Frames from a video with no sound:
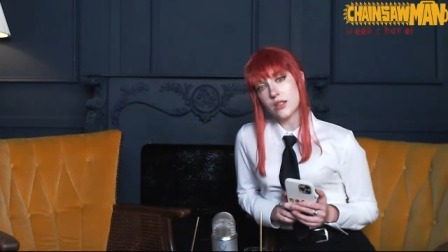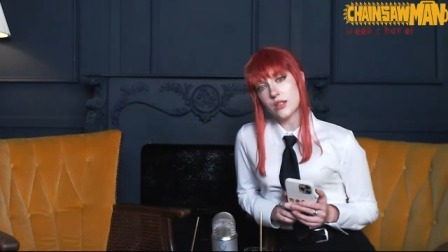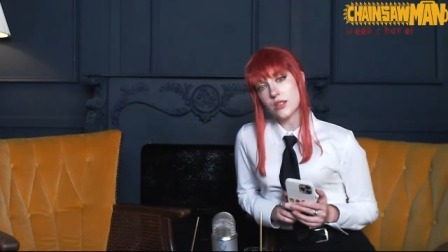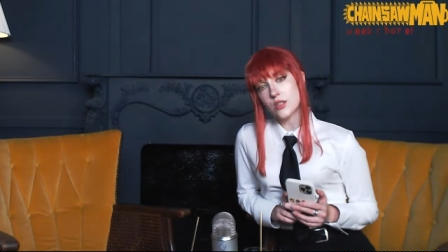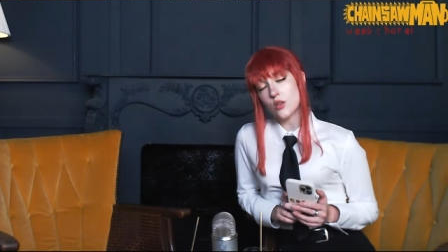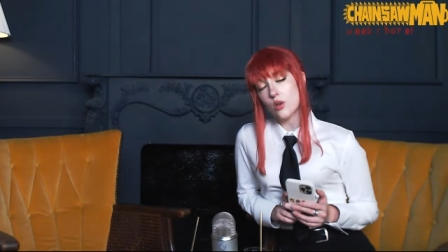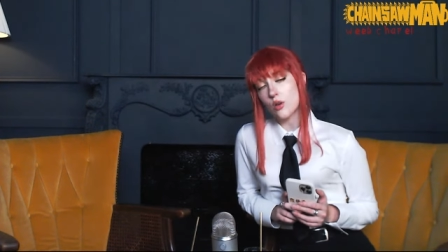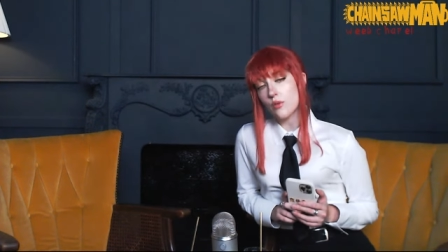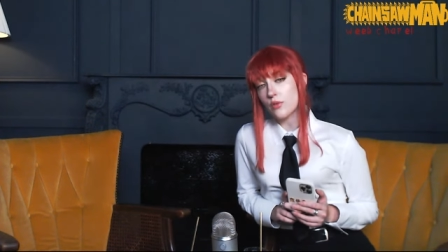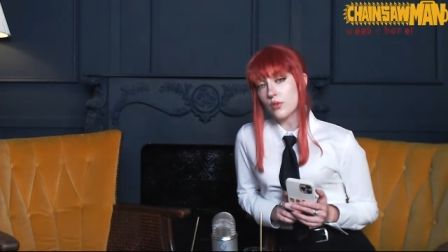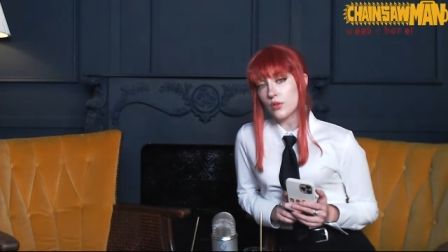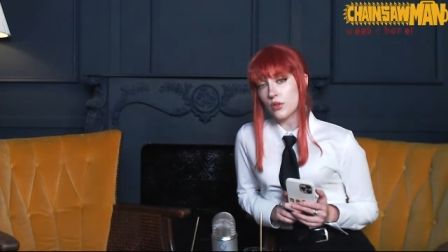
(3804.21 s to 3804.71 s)

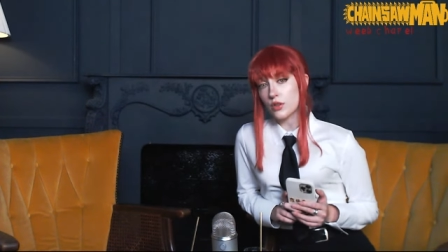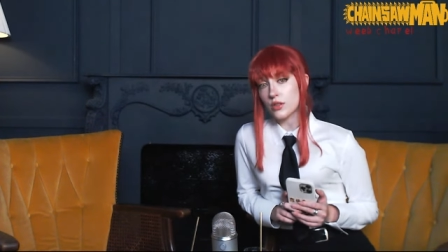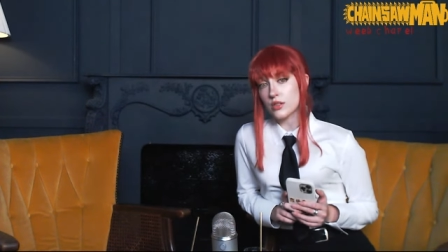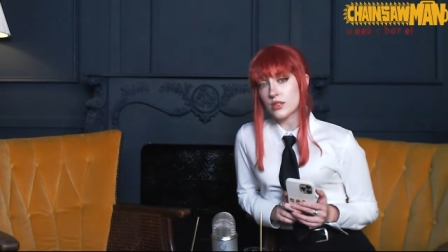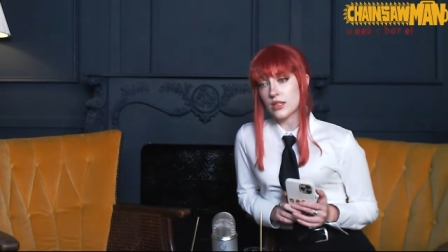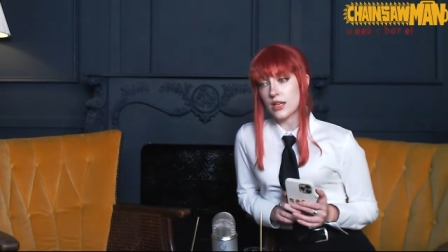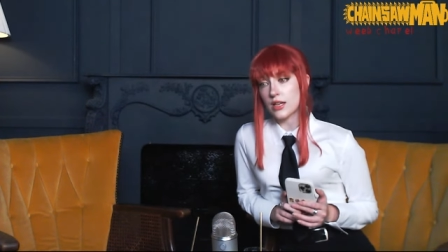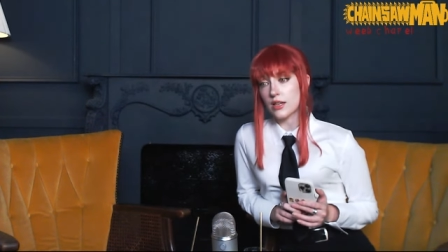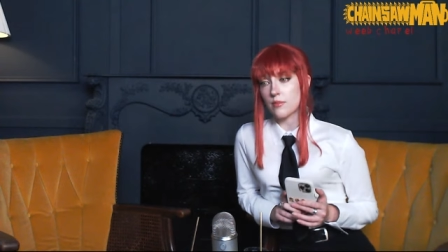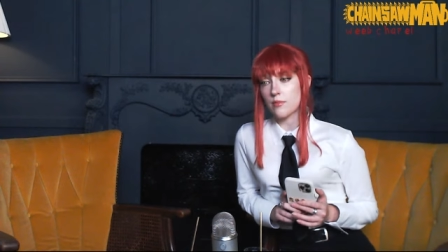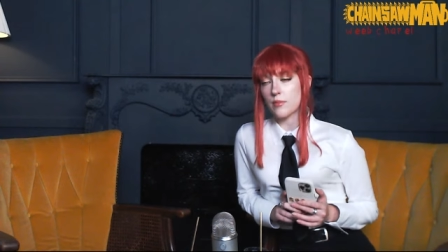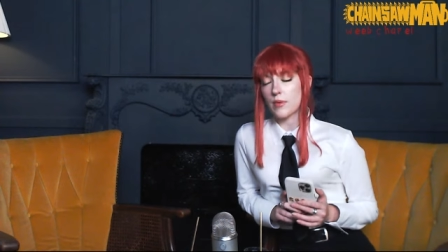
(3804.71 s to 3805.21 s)
So if it looks
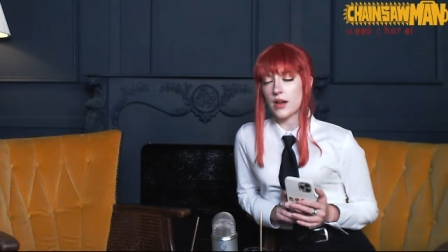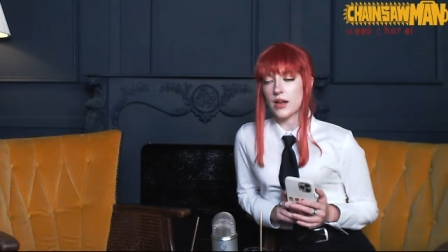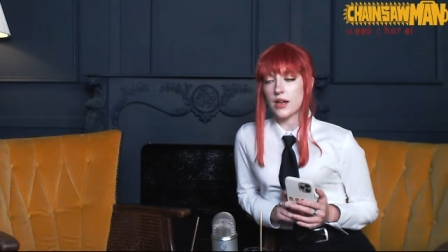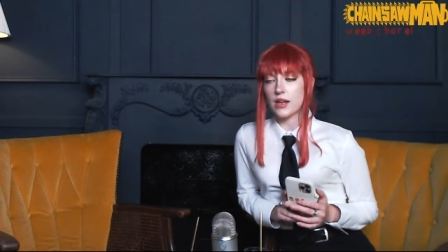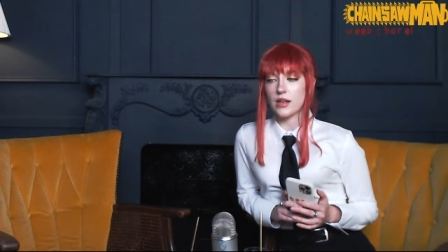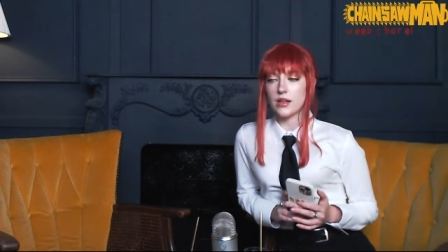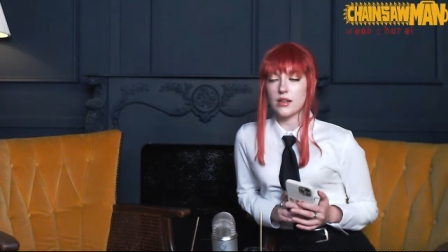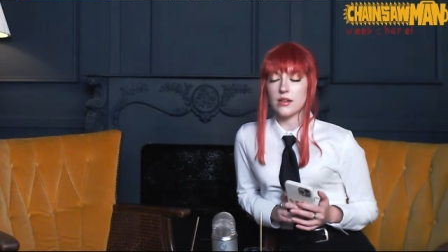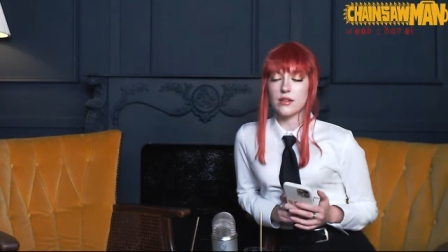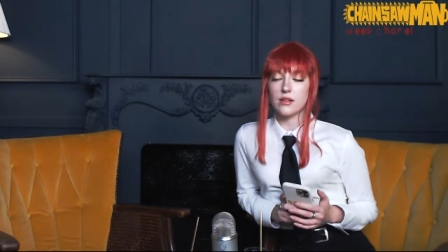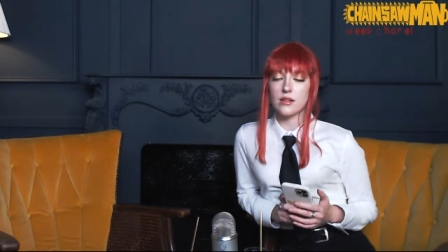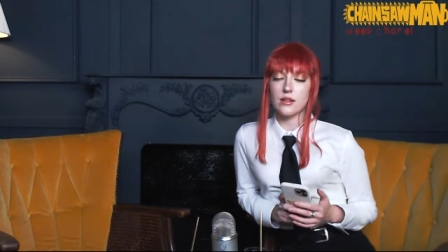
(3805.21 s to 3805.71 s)
like
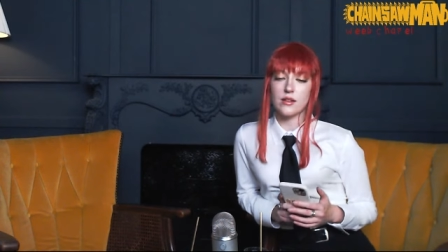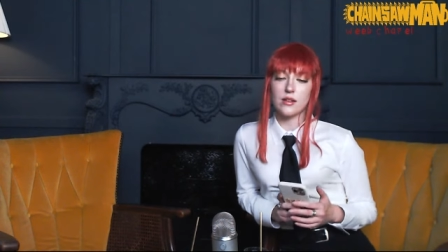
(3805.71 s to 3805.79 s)
my